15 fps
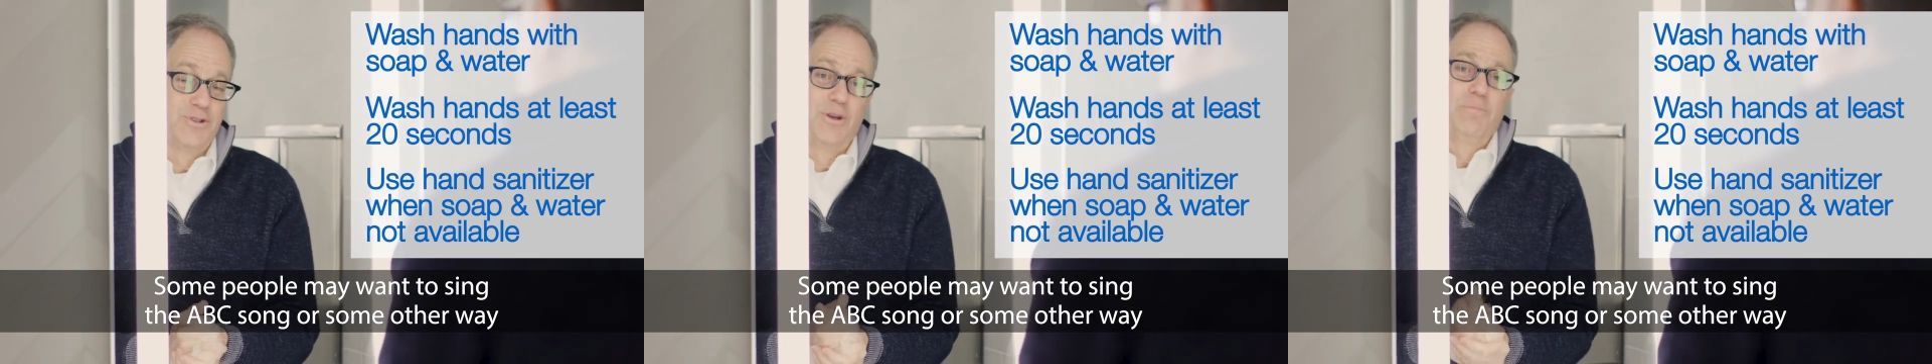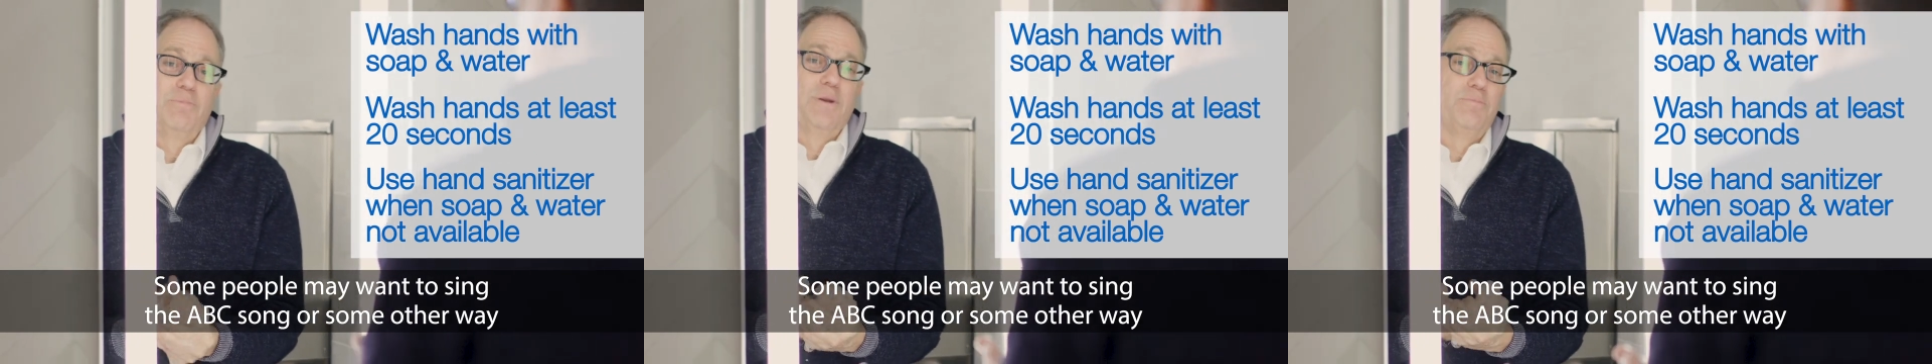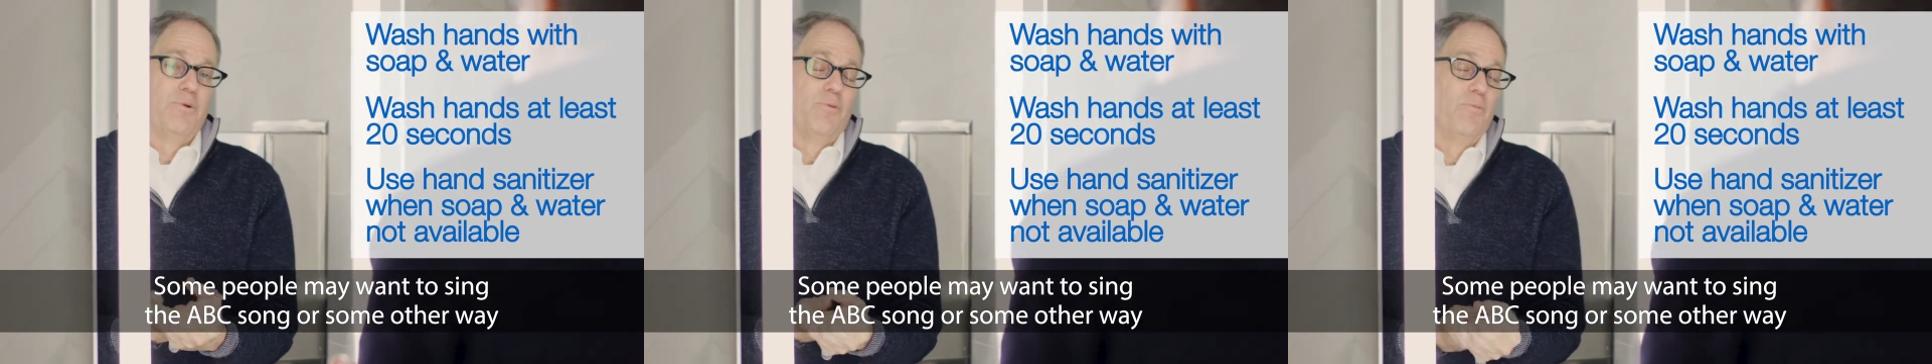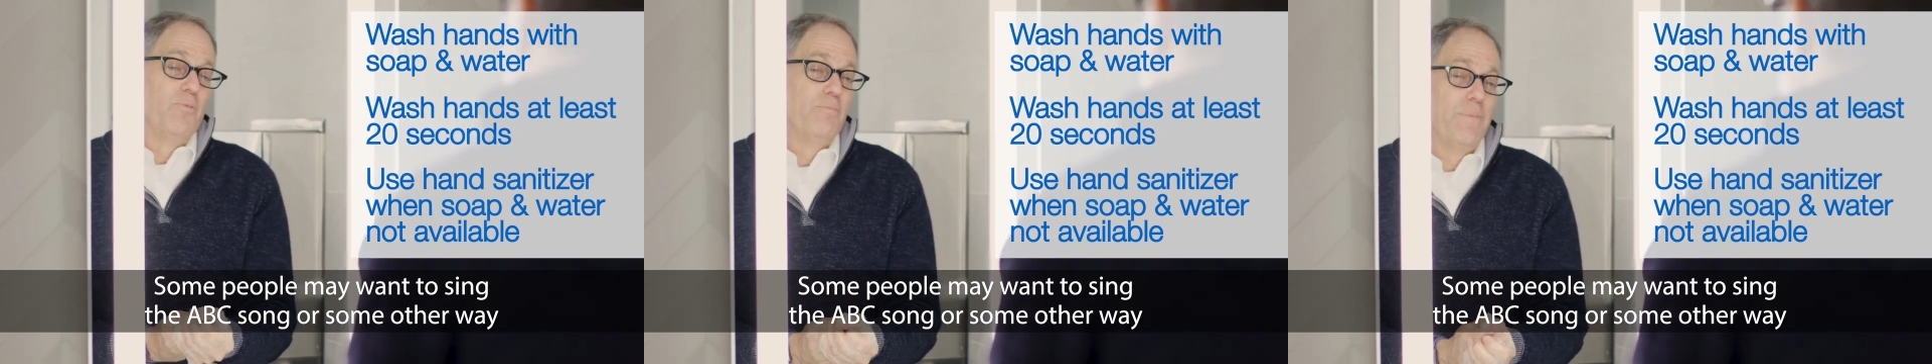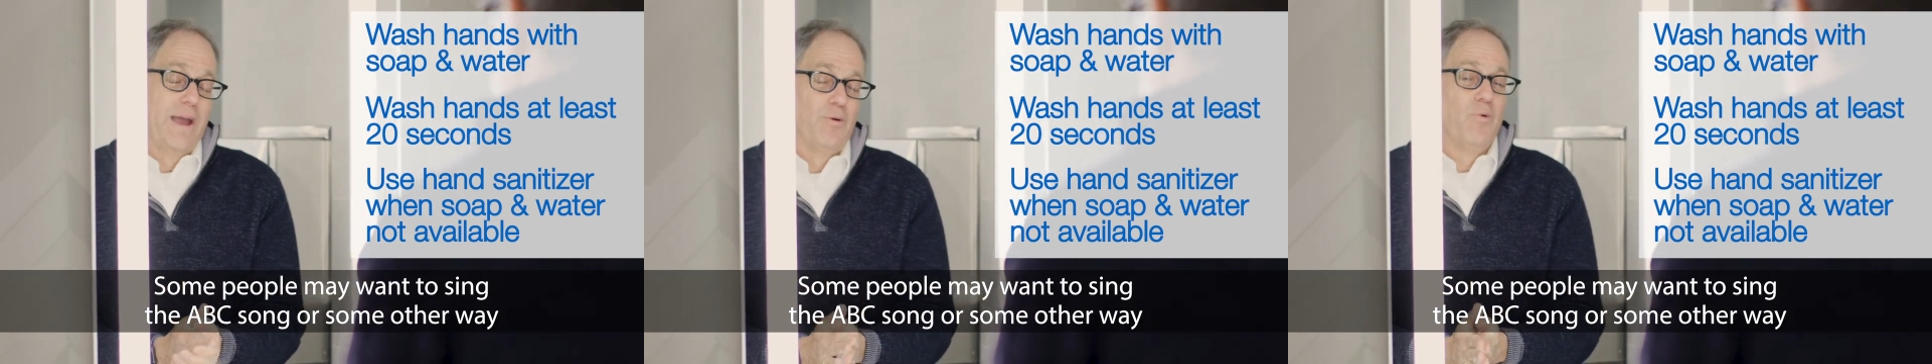Some
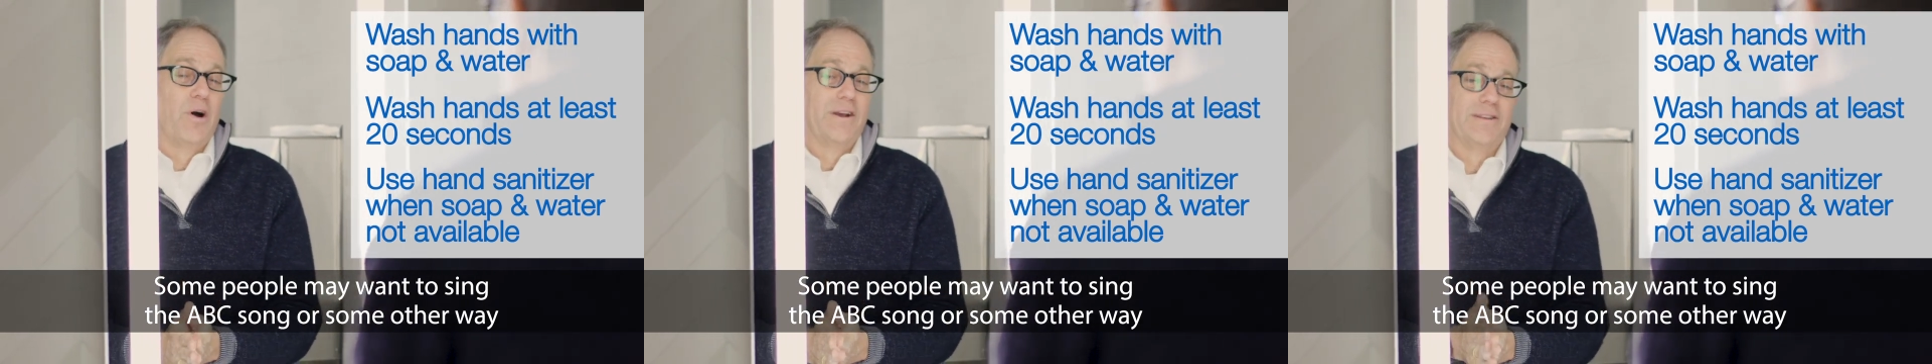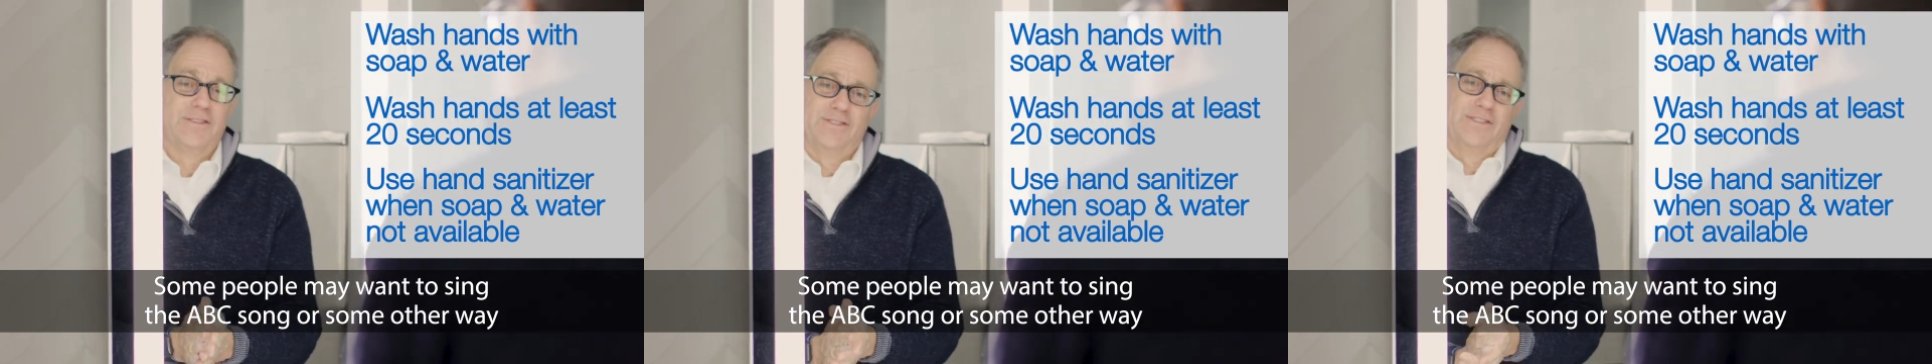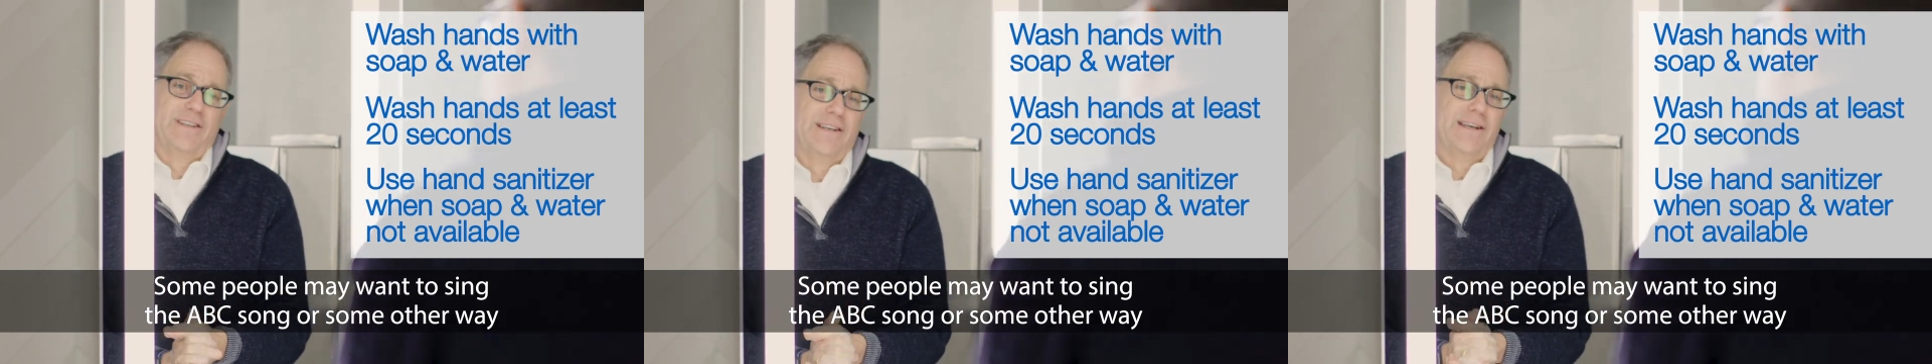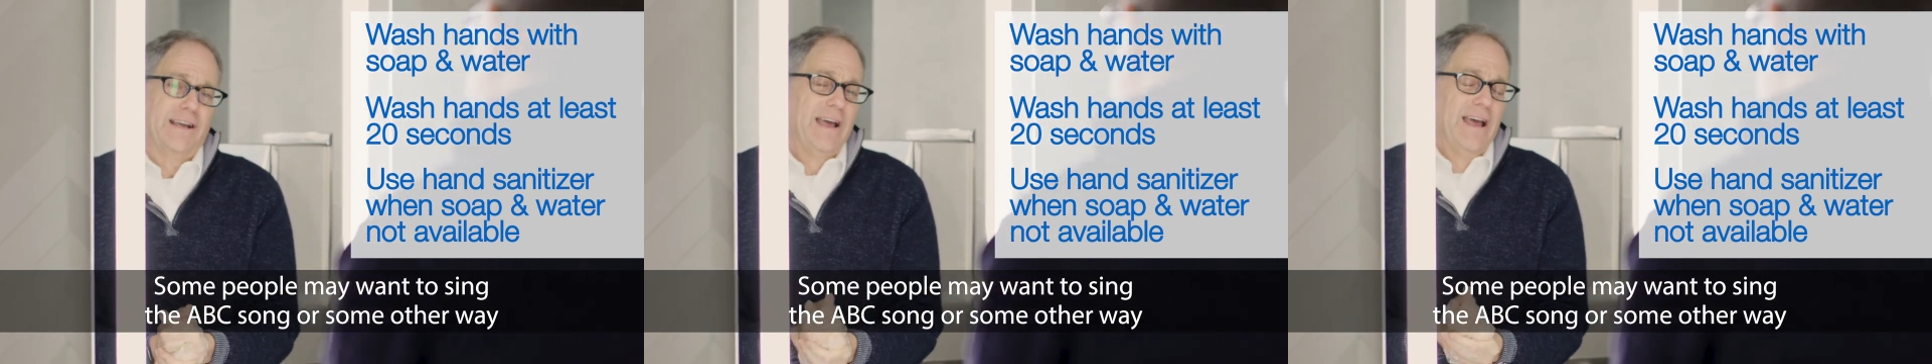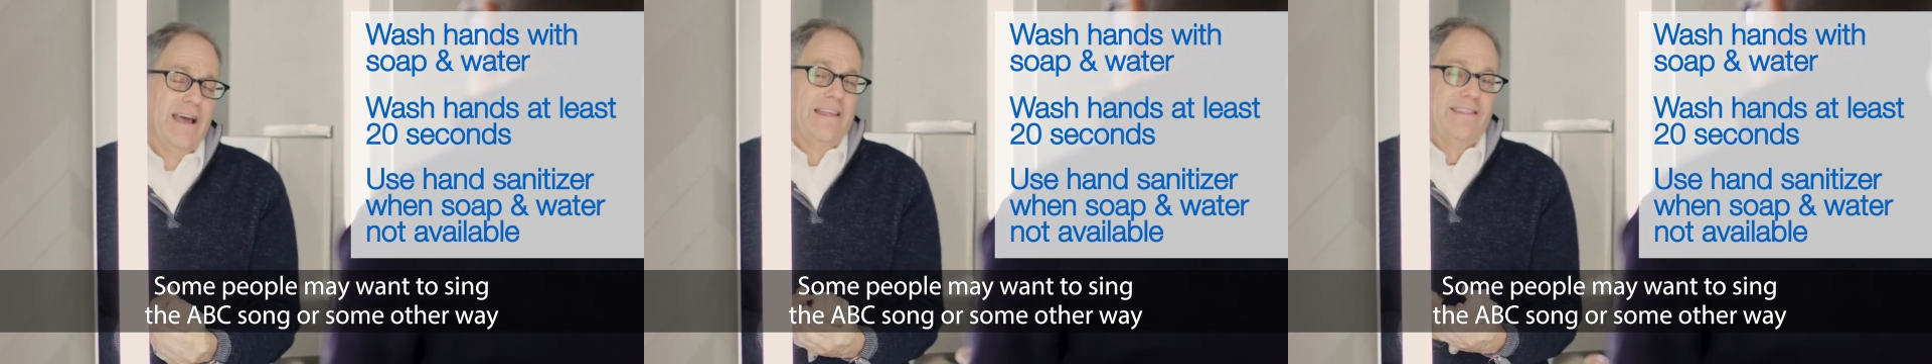people may want to sing